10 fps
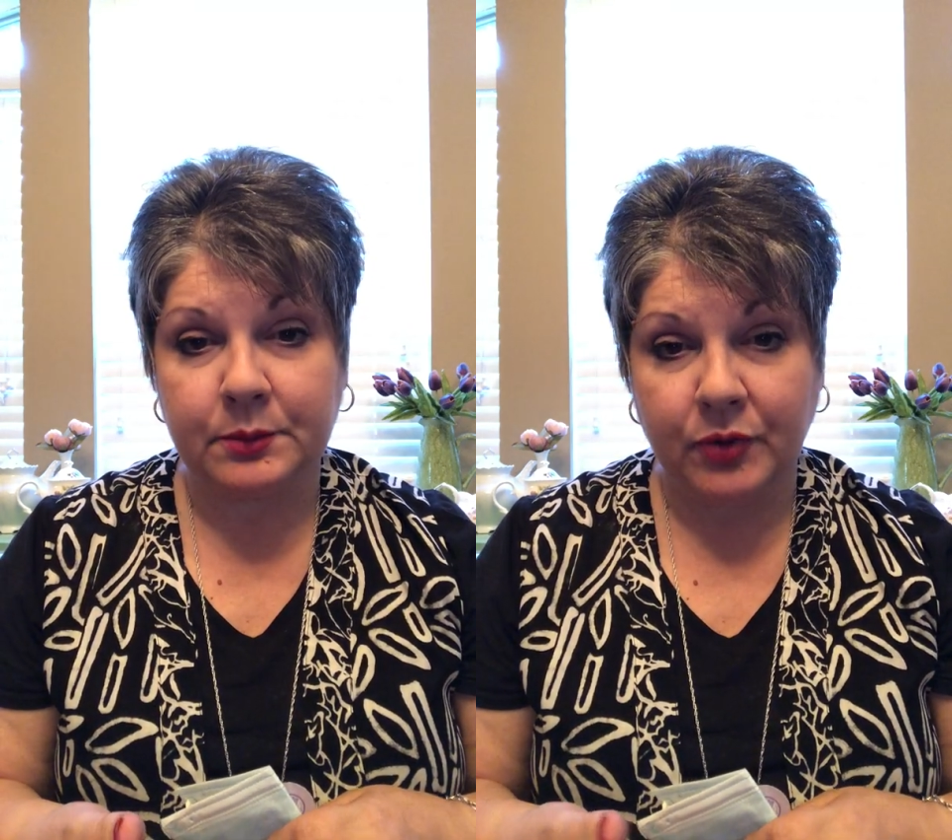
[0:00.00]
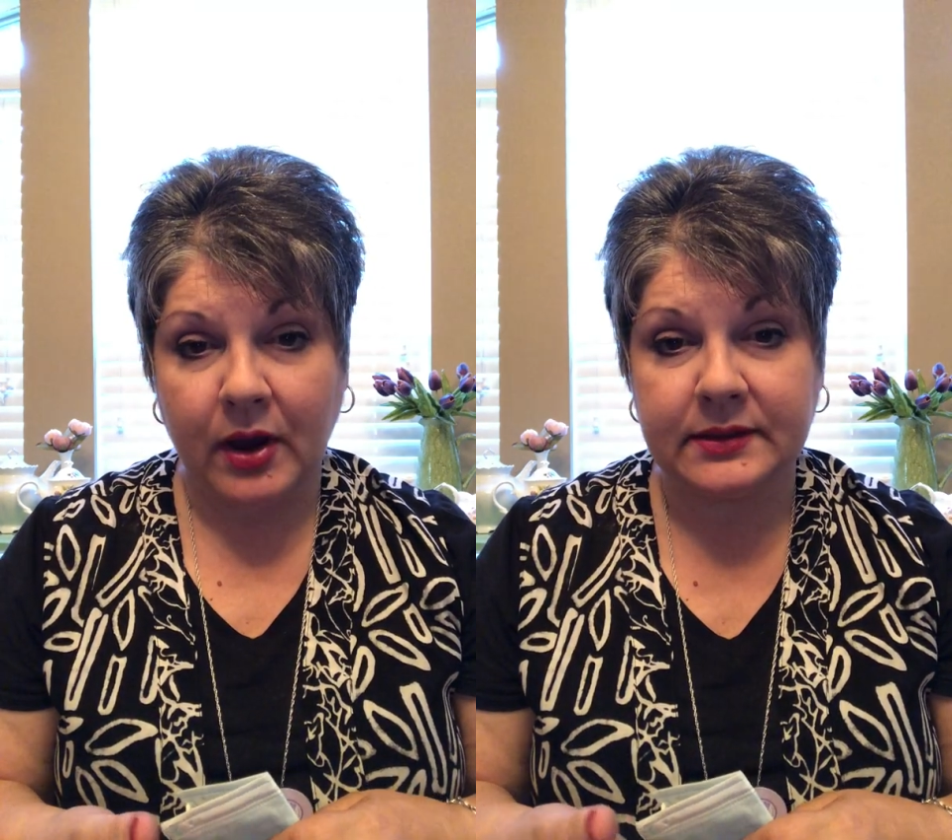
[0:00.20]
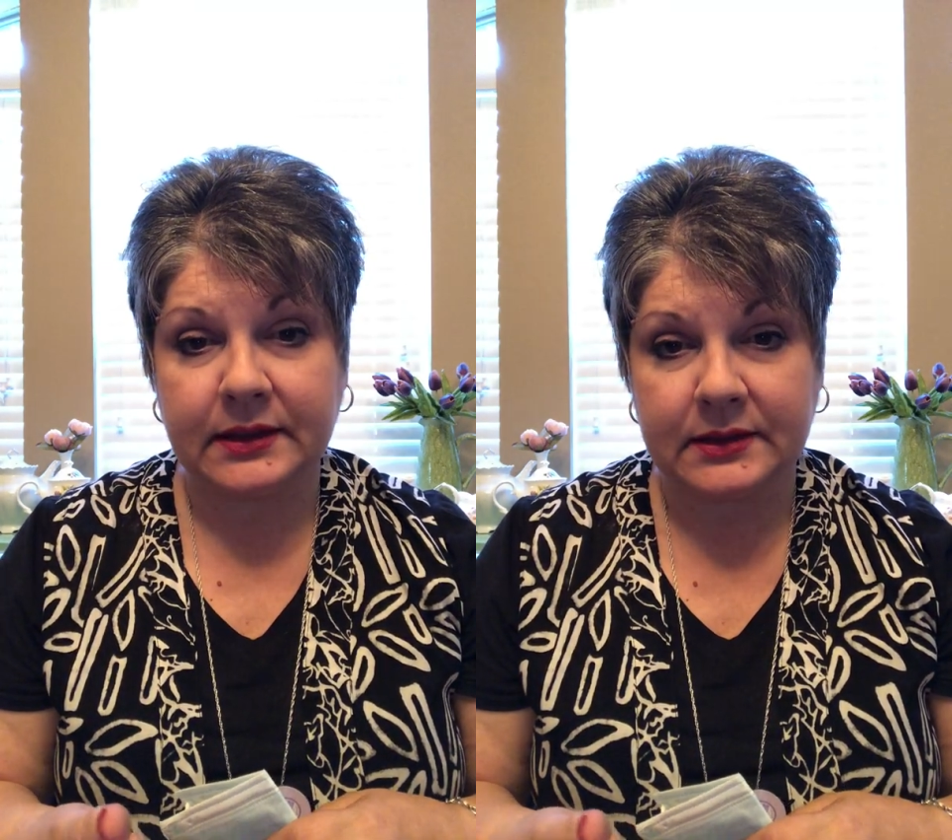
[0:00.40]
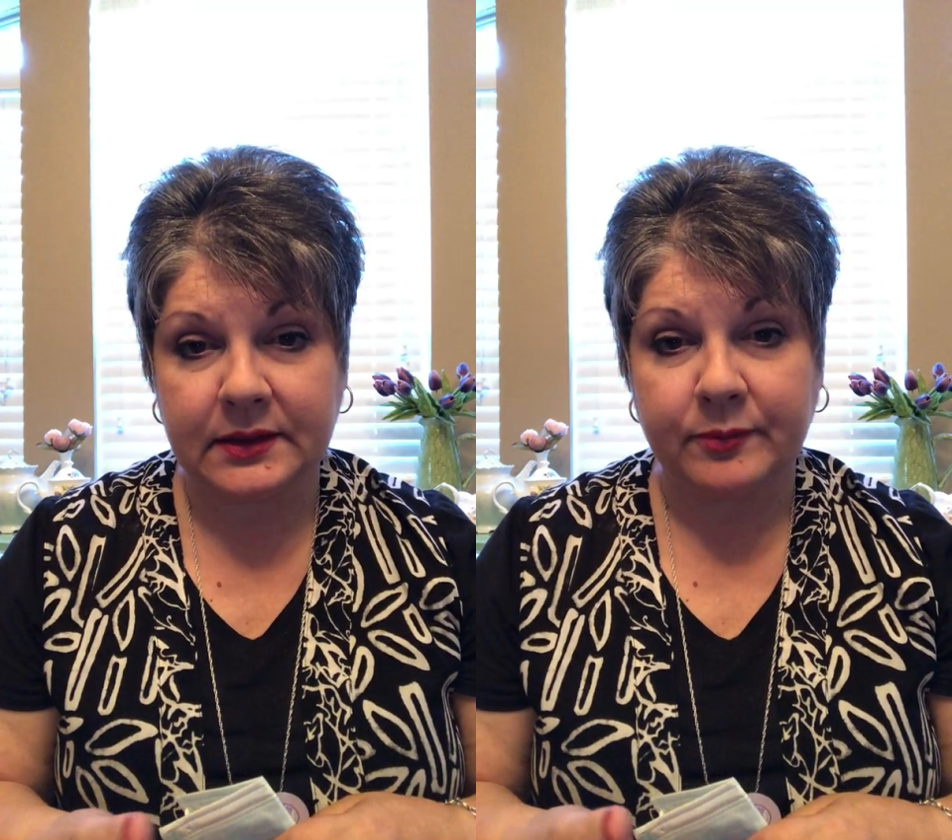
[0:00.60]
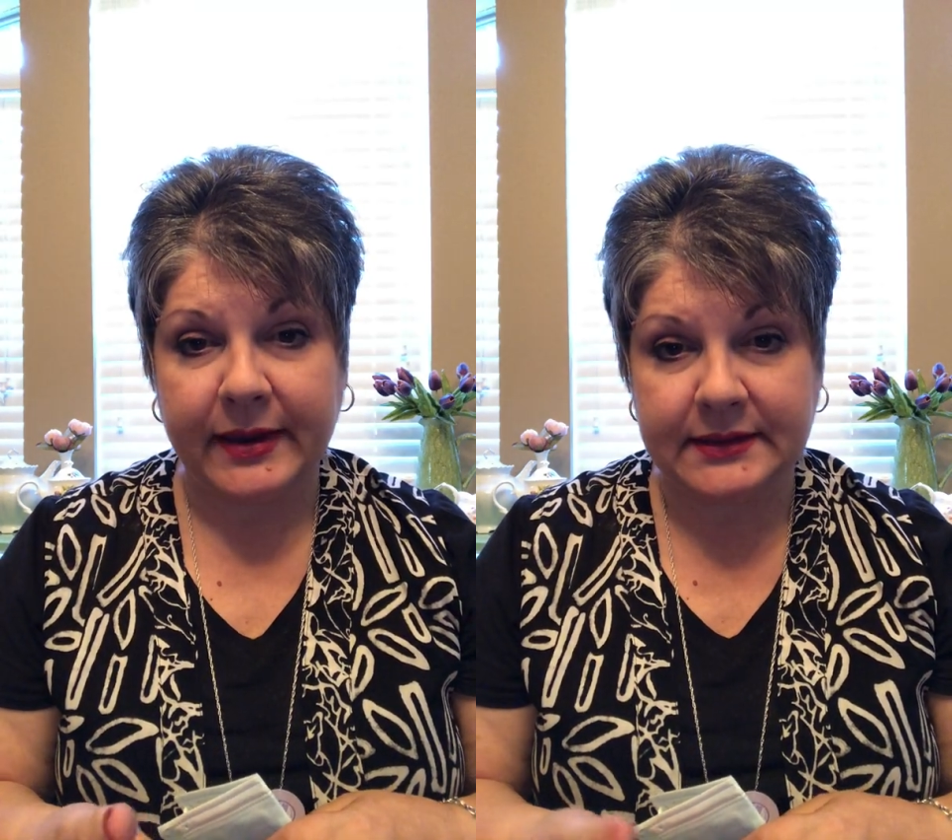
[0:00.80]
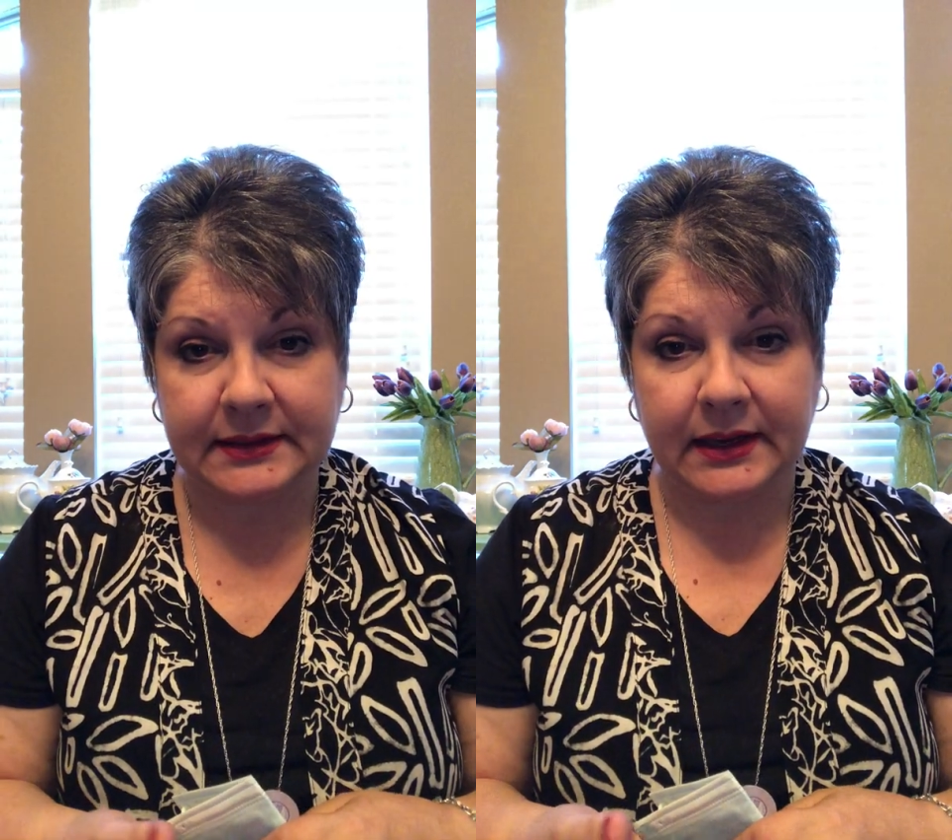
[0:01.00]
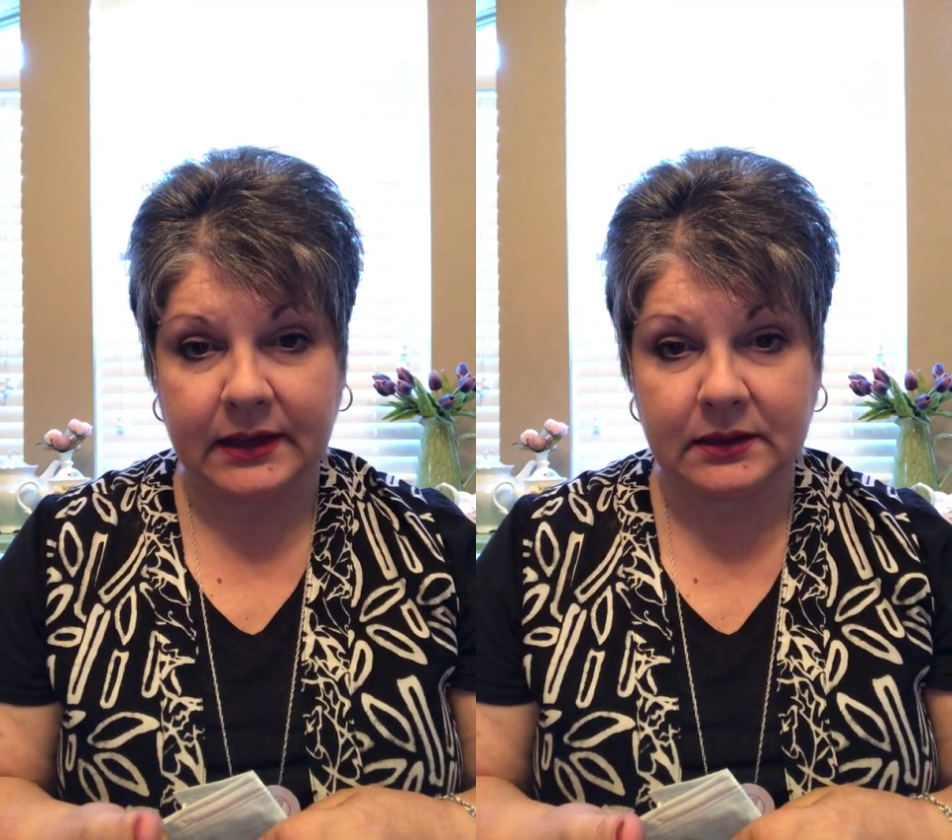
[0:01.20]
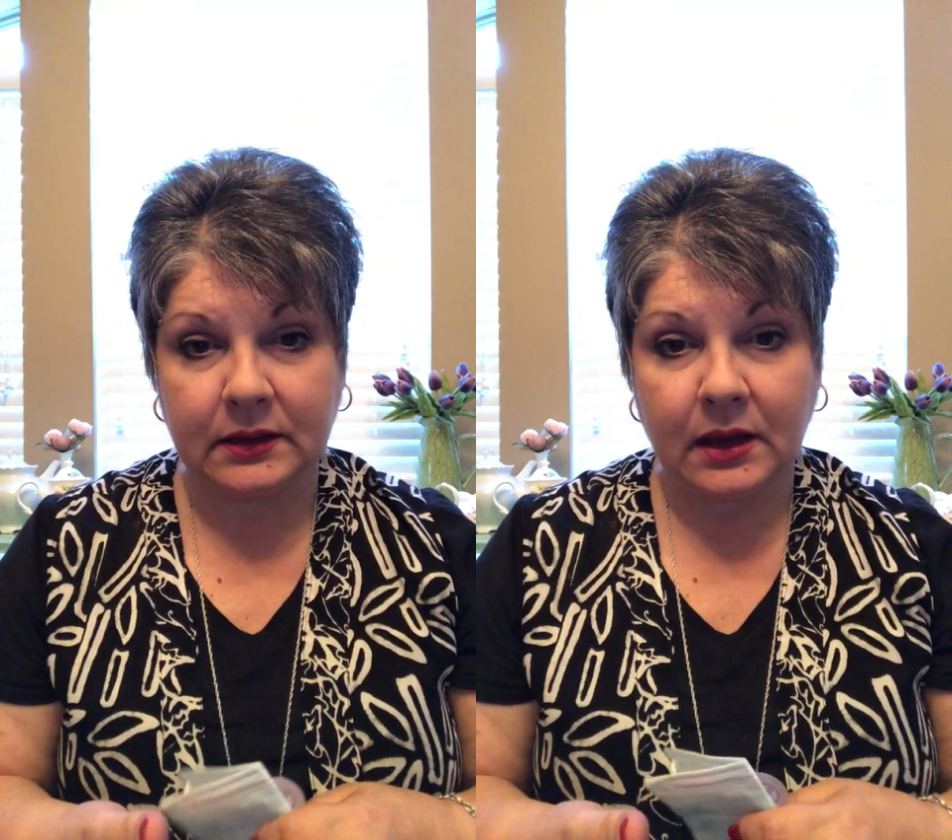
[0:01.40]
process of my skin.